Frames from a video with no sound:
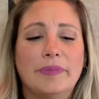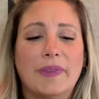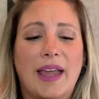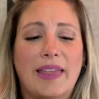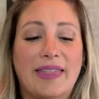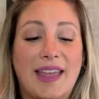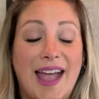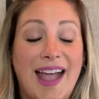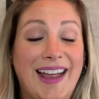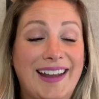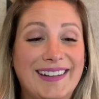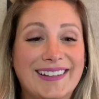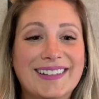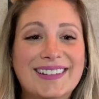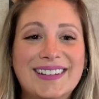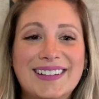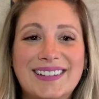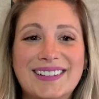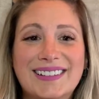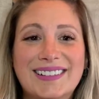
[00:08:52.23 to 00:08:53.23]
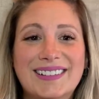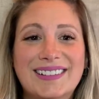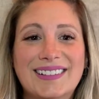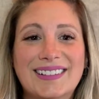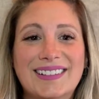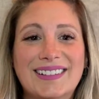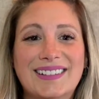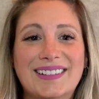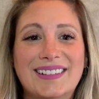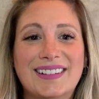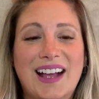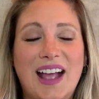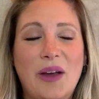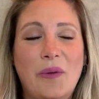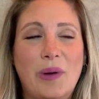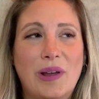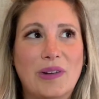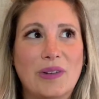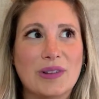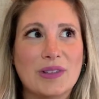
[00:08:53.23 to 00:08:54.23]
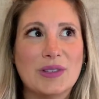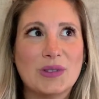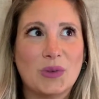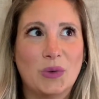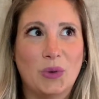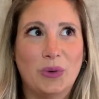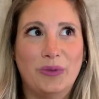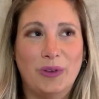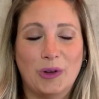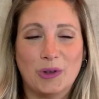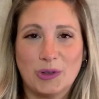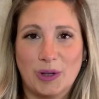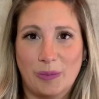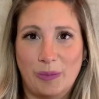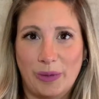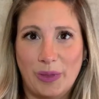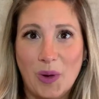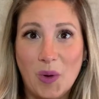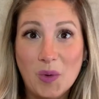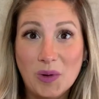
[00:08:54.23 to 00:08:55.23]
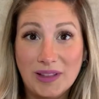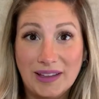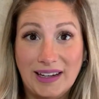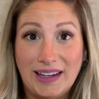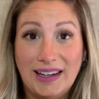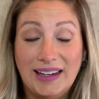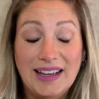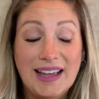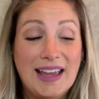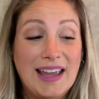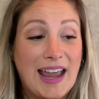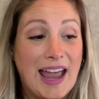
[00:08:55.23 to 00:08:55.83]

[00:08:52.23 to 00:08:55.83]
And then I went on a school field trip with Oakley,